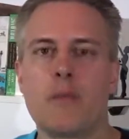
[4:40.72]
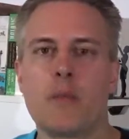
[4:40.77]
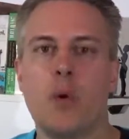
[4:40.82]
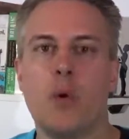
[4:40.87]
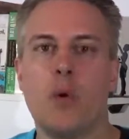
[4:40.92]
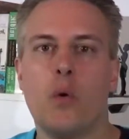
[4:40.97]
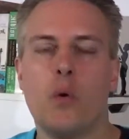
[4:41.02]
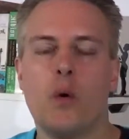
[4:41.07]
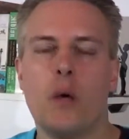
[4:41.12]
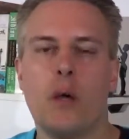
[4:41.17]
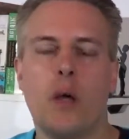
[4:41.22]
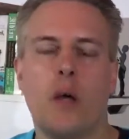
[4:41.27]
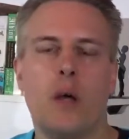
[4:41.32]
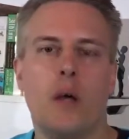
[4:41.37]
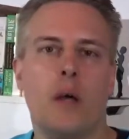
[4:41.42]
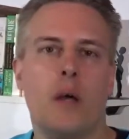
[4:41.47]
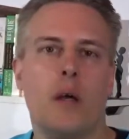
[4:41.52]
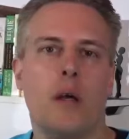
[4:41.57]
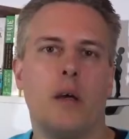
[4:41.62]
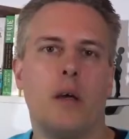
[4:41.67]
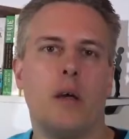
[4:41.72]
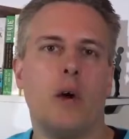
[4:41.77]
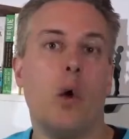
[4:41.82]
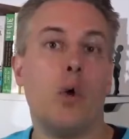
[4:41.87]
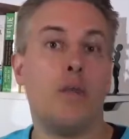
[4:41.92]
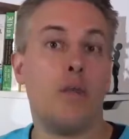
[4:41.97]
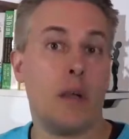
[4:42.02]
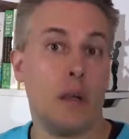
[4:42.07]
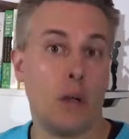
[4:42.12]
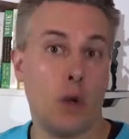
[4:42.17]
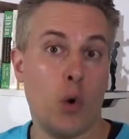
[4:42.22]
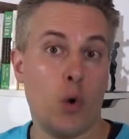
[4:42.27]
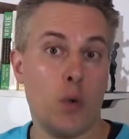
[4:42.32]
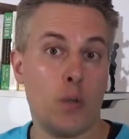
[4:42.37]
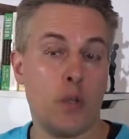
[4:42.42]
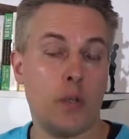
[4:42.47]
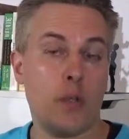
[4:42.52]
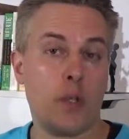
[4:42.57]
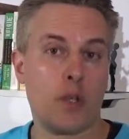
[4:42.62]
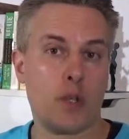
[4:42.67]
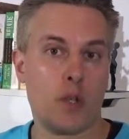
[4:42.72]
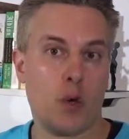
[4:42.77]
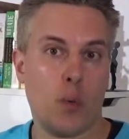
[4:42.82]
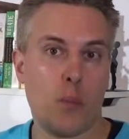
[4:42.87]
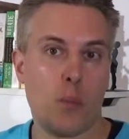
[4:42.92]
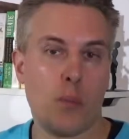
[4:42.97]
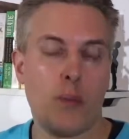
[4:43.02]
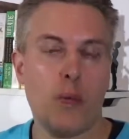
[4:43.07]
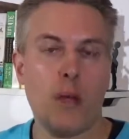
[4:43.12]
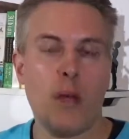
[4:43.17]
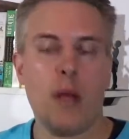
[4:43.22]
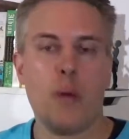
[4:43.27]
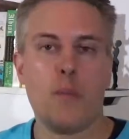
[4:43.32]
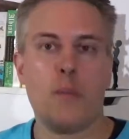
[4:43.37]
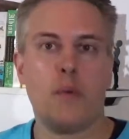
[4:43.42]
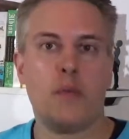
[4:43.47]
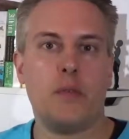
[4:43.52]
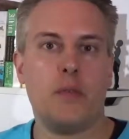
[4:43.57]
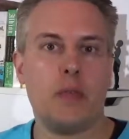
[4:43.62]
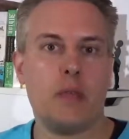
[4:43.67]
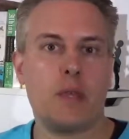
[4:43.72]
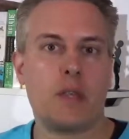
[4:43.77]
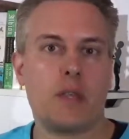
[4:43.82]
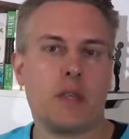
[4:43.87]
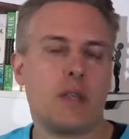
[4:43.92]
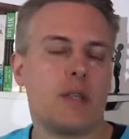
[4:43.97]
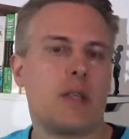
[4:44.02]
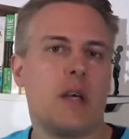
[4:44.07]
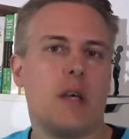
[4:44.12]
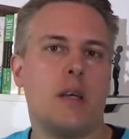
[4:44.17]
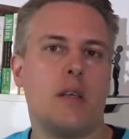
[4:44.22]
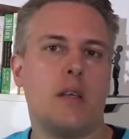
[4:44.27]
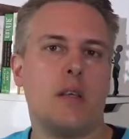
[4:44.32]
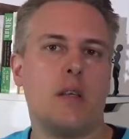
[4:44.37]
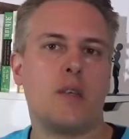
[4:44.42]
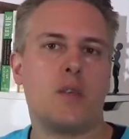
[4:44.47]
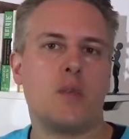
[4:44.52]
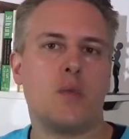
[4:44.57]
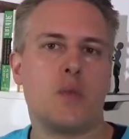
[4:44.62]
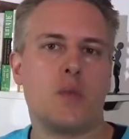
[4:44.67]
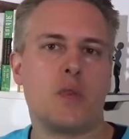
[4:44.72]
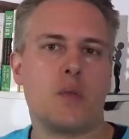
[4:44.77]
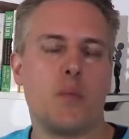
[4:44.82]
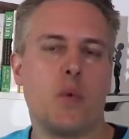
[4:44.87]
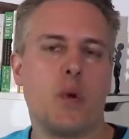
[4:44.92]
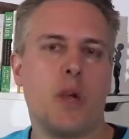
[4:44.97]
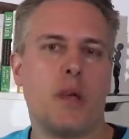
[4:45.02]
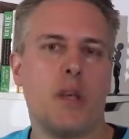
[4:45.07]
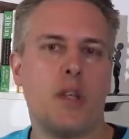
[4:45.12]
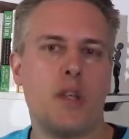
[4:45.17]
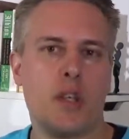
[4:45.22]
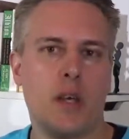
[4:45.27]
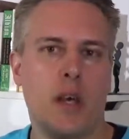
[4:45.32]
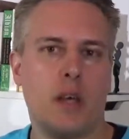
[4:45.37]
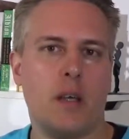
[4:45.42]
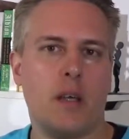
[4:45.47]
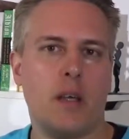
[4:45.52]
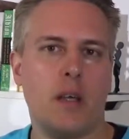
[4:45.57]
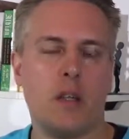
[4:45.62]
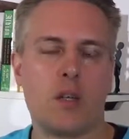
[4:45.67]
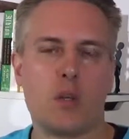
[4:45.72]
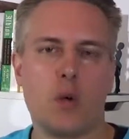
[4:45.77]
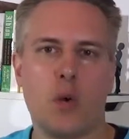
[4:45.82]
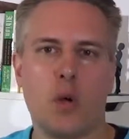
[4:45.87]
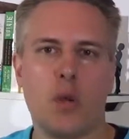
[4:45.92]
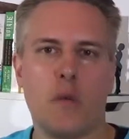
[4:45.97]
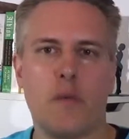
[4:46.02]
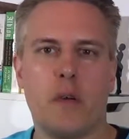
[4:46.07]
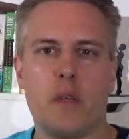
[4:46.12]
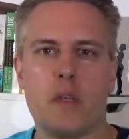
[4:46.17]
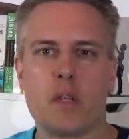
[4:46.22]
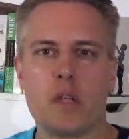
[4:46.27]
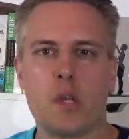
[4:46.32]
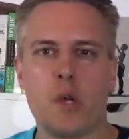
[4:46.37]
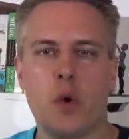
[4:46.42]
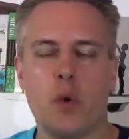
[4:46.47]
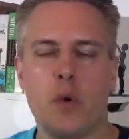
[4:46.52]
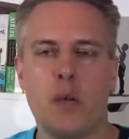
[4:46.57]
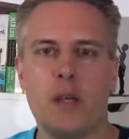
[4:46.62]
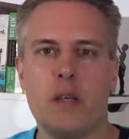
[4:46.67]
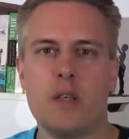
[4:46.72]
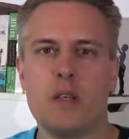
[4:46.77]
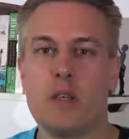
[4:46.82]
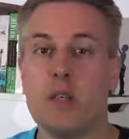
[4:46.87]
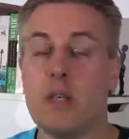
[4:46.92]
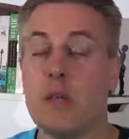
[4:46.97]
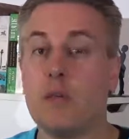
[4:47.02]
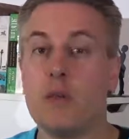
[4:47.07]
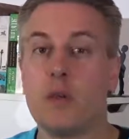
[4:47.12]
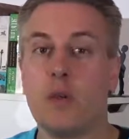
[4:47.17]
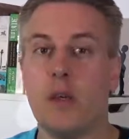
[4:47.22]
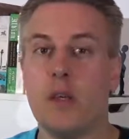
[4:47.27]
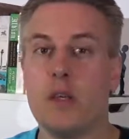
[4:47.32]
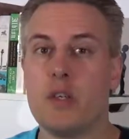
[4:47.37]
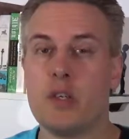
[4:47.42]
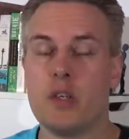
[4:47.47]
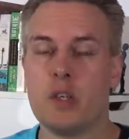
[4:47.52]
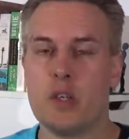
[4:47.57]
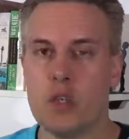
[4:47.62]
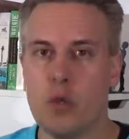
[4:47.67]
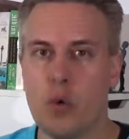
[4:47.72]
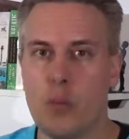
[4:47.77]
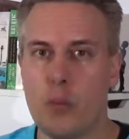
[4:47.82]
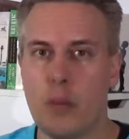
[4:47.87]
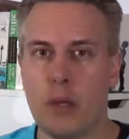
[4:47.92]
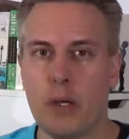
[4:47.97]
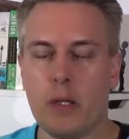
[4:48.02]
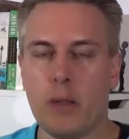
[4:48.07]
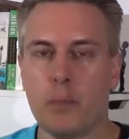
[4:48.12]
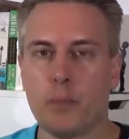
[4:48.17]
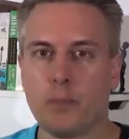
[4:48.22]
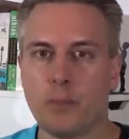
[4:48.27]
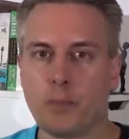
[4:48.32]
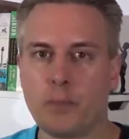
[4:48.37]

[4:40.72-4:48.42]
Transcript: or, uh, or very over the top. But this scientist was more like a junkie, talking very slowly. He seemed really stupid.